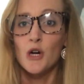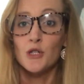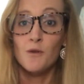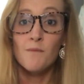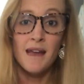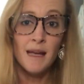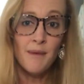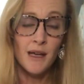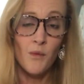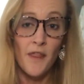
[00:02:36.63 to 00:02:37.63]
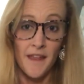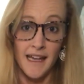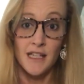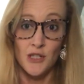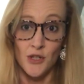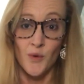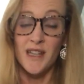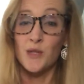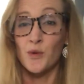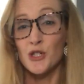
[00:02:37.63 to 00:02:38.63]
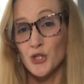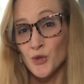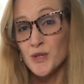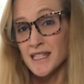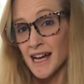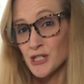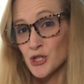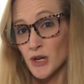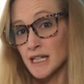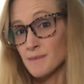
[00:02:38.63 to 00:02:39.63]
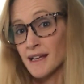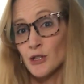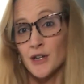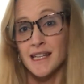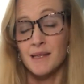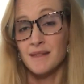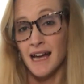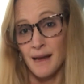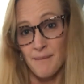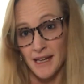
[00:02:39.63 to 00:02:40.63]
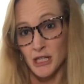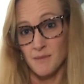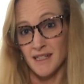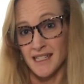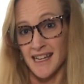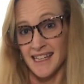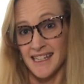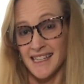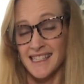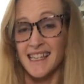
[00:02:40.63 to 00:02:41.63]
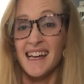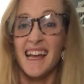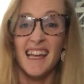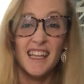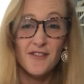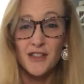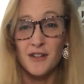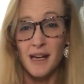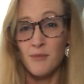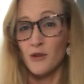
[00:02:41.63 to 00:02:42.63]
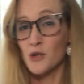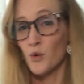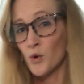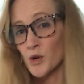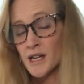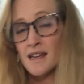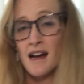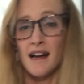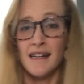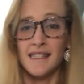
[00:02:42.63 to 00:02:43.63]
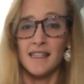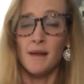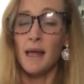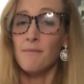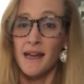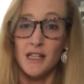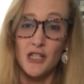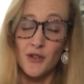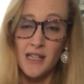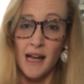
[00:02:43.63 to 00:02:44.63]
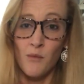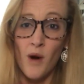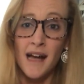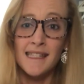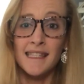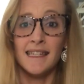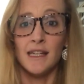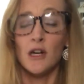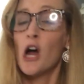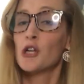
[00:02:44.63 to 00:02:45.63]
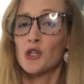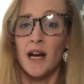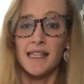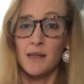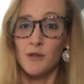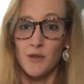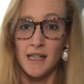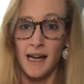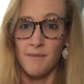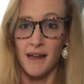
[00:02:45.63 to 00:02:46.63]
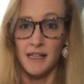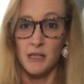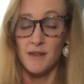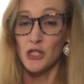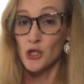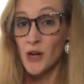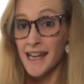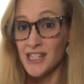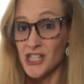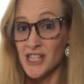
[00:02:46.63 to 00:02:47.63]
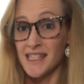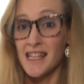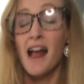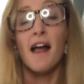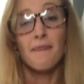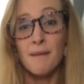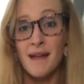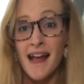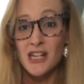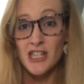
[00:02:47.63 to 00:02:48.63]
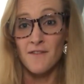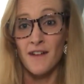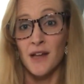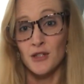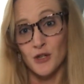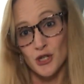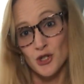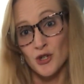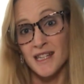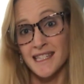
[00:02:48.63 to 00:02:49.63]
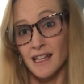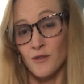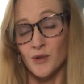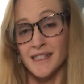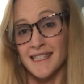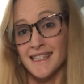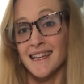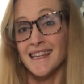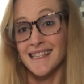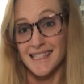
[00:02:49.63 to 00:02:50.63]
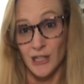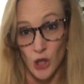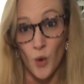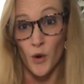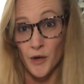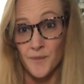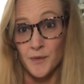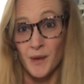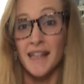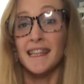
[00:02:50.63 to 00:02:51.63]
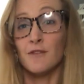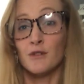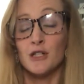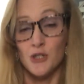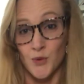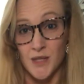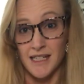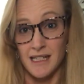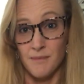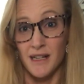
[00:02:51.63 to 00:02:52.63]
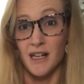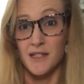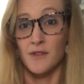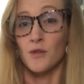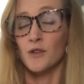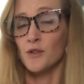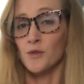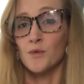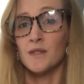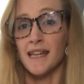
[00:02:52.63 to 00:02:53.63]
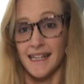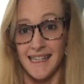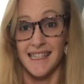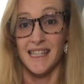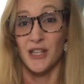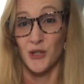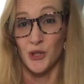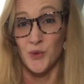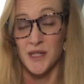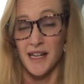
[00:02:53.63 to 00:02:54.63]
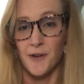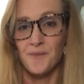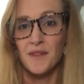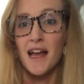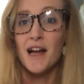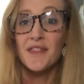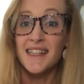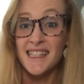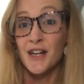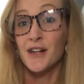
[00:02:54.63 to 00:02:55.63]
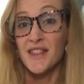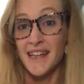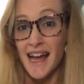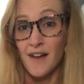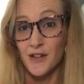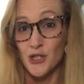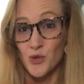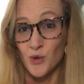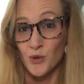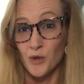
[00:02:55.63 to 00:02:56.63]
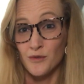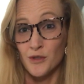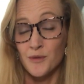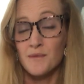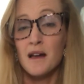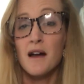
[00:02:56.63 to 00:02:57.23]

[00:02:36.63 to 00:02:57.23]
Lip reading: So maybe what they can do is reduce that stress by learning some time management techniques. If they're able to organize and manage their time wisely, try some new time management strategies, they may actually find that their stress level is lower, right? They've reduced it because of the new techniques that they're using. That's an area they have control over.